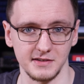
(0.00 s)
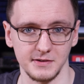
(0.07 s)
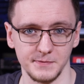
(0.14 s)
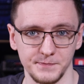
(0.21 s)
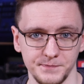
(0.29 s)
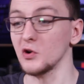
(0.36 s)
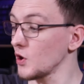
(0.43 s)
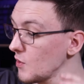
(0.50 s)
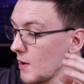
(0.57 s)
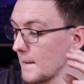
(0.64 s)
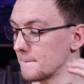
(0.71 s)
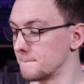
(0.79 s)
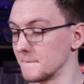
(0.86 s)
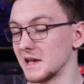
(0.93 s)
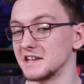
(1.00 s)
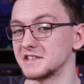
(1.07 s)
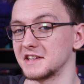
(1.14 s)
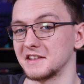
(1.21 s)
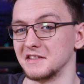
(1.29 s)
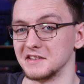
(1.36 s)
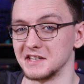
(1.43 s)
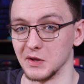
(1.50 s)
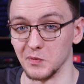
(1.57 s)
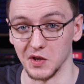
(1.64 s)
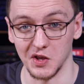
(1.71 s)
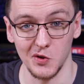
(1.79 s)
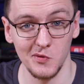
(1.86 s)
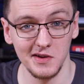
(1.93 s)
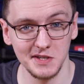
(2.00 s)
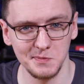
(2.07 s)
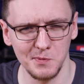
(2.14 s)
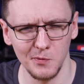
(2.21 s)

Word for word: So you've heard how amazing the CPU is,